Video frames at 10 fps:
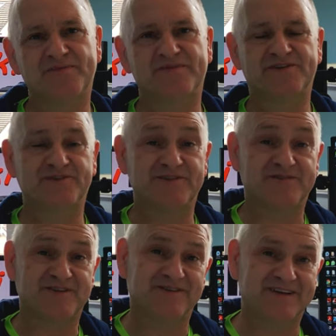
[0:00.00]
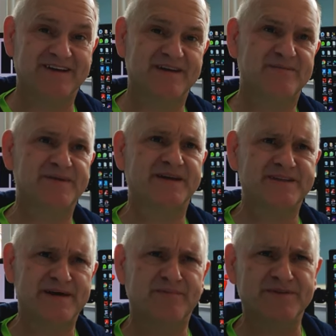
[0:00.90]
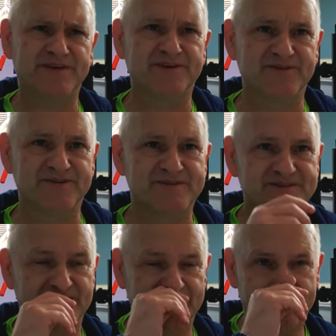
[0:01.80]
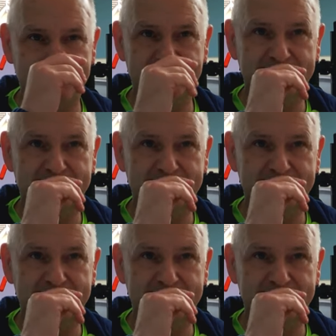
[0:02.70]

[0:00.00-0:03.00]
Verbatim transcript: They shouldn't have sold it him and then it's happened in another store